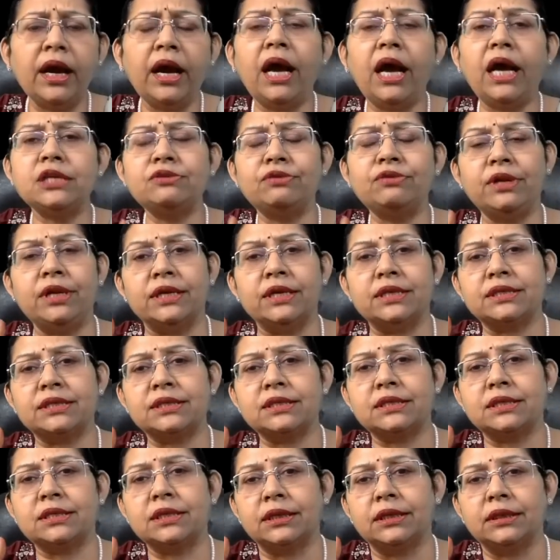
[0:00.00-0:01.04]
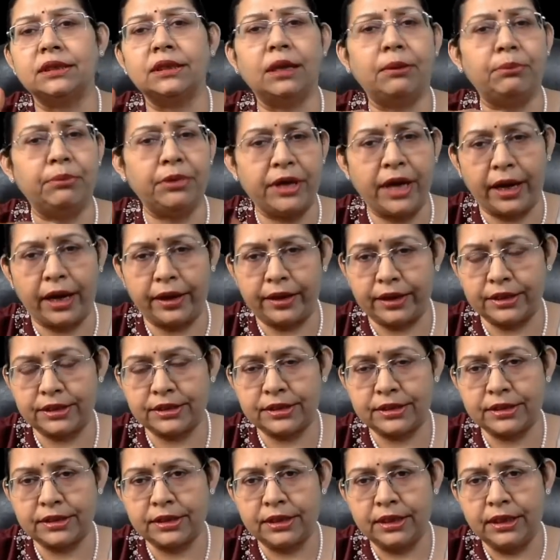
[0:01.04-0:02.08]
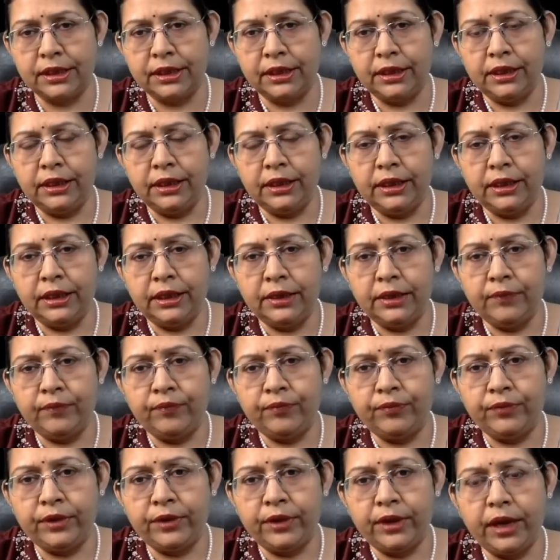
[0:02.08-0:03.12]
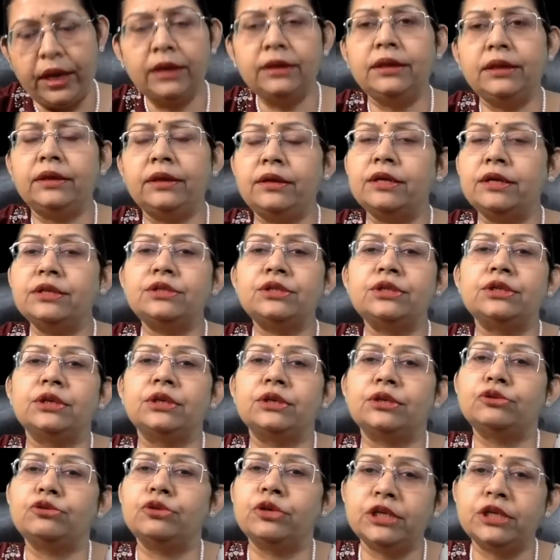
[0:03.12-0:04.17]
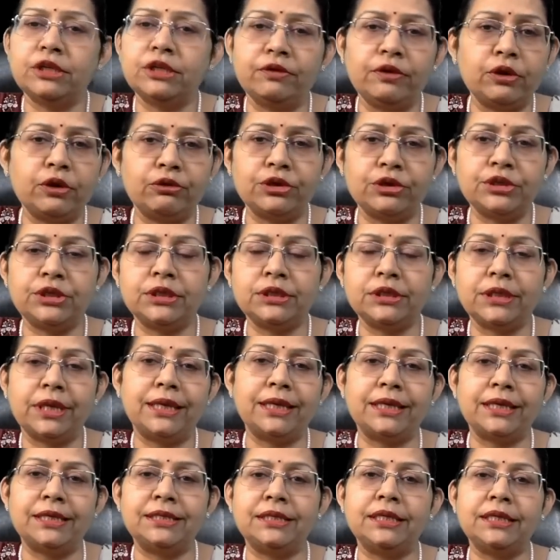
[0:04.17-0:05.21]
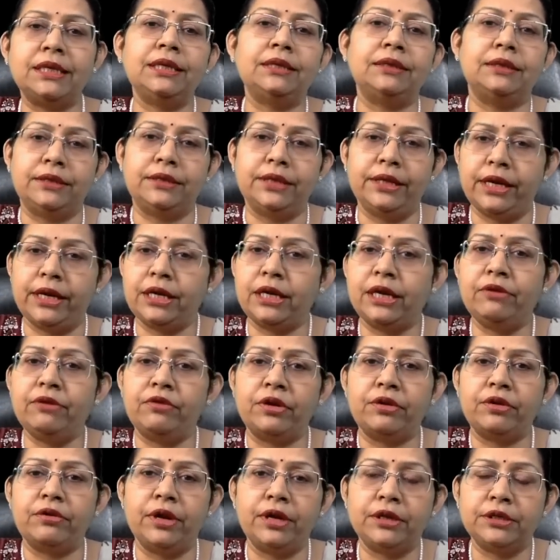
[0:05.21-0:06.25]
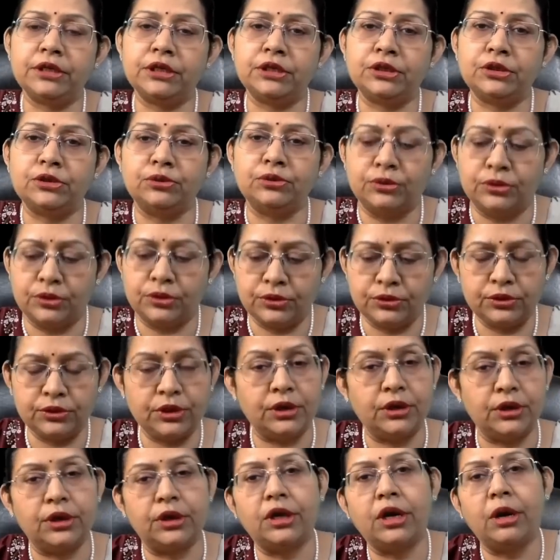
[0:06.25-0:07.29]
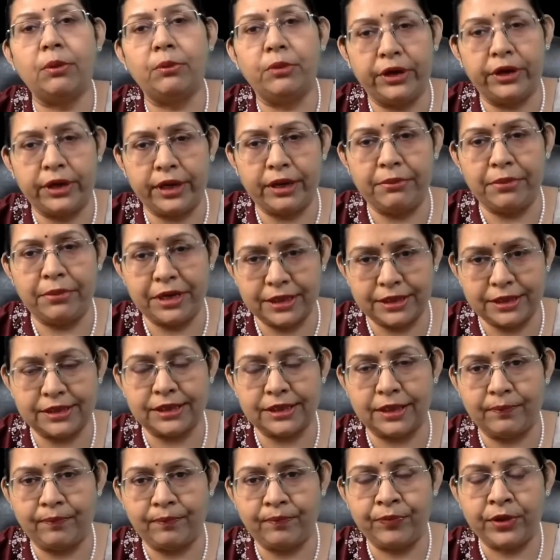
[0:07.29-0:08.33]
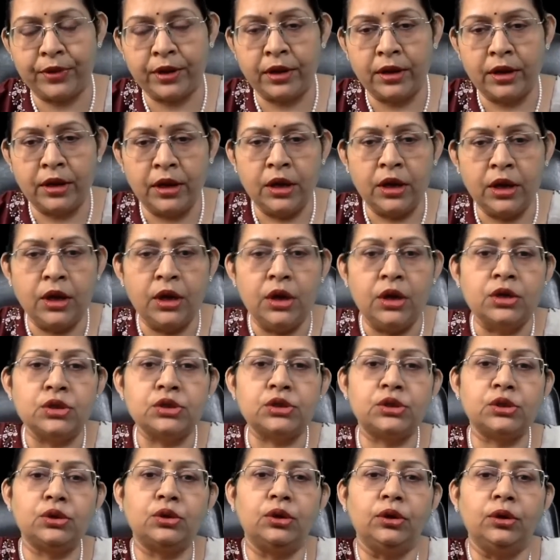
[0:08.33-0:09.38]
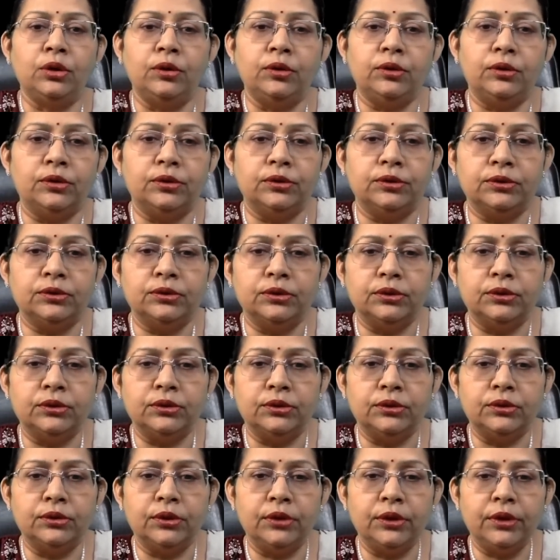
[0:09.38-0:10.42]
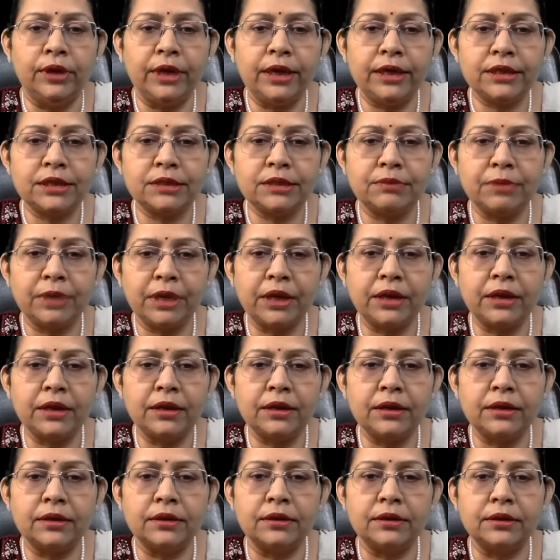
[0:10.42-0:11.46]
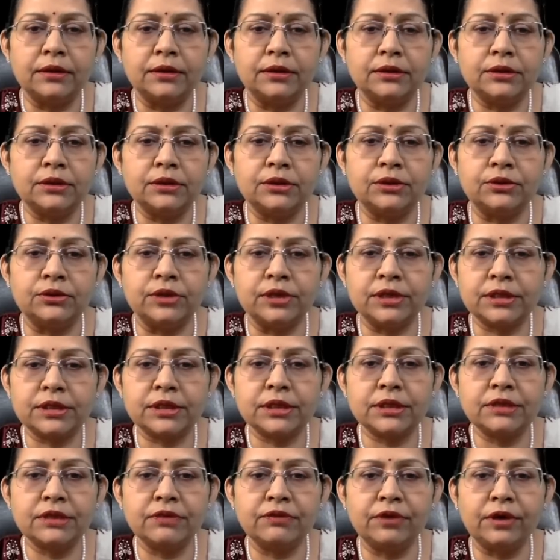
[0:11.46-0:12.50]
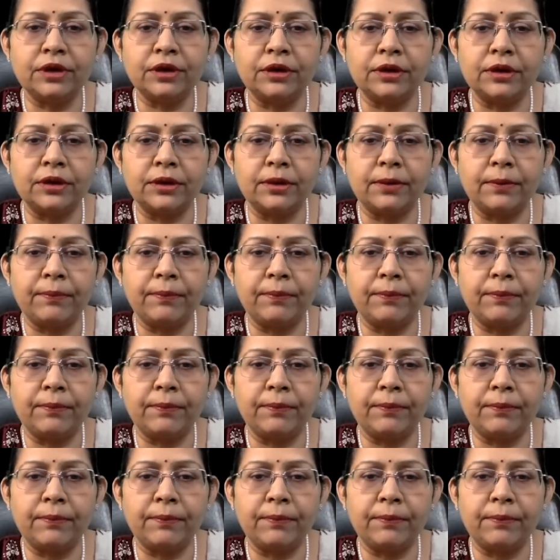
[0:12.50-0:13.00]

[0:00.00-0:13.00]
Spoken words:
as well as the pediatrics. And the rest 27 questions, I can say that directly were related to the community medicine. So let's begin to discuss about